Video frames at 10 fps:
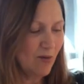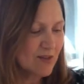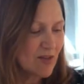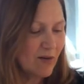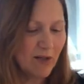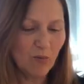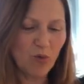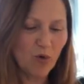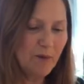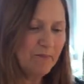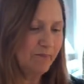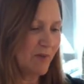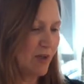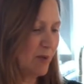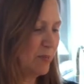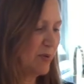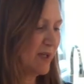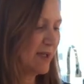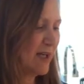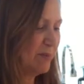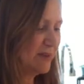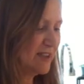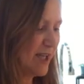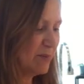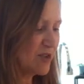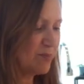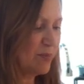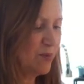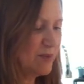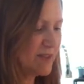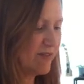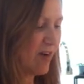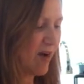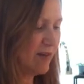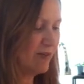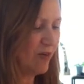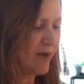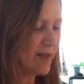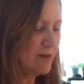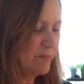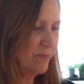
It's already warm. Gonna put a couple of tablespoons of olive oil.